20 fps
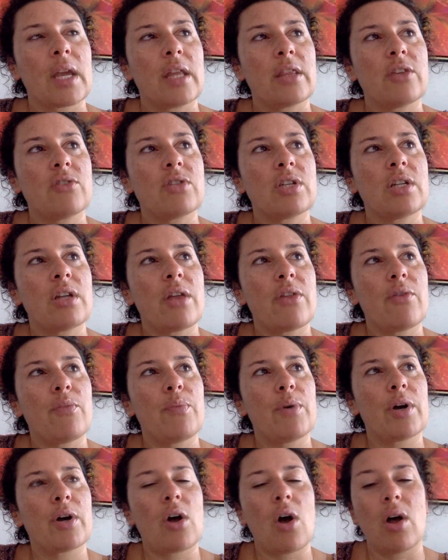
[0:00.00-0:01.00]
There's another
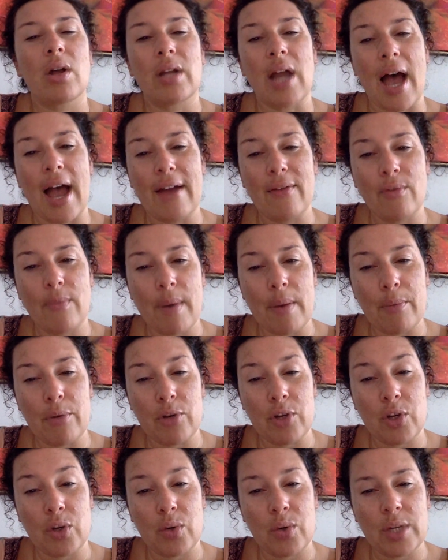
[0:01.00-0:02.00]
book called I Remember
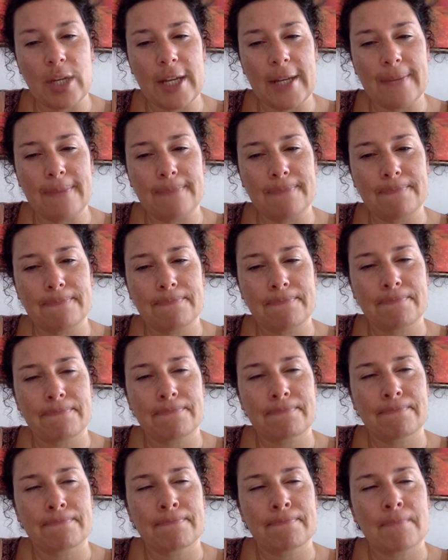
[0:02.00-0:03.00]
Union,
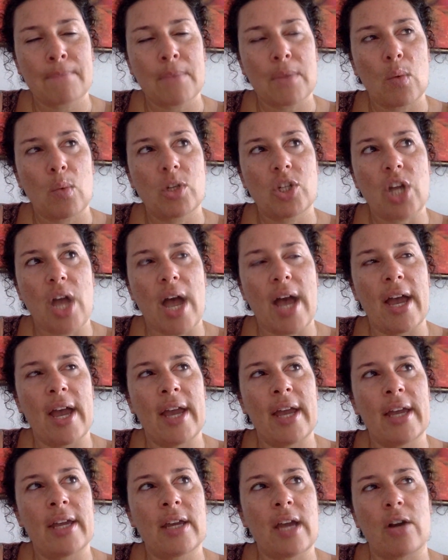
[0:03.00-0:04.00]
which
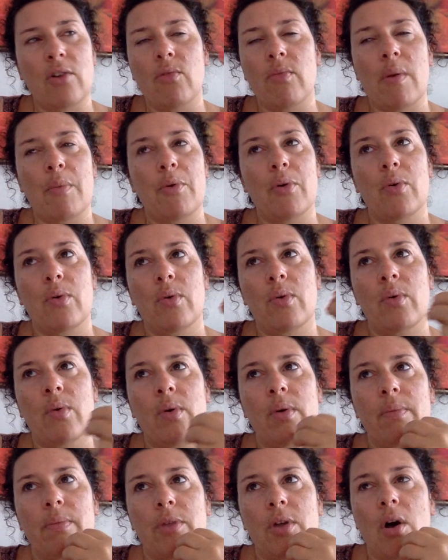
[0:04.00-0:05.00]
I don't remember
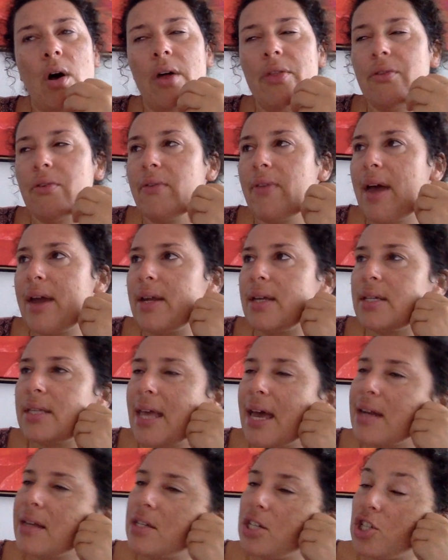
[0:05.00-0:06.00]
who the author of that is.
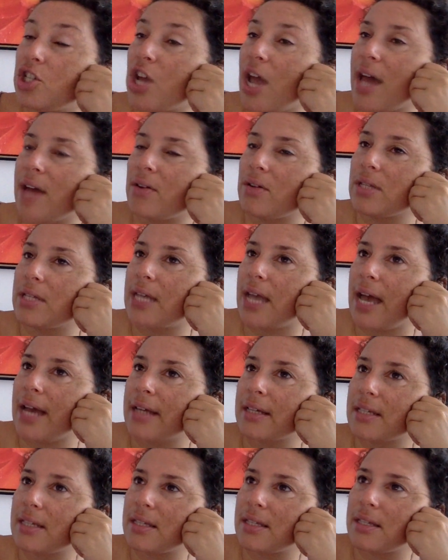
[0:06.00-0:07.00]
That is a channeled
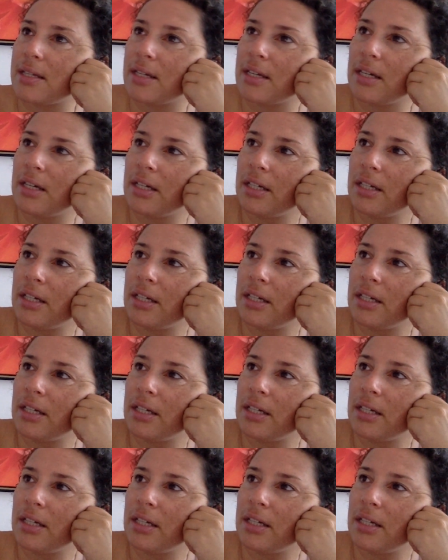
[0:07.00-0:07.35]
text.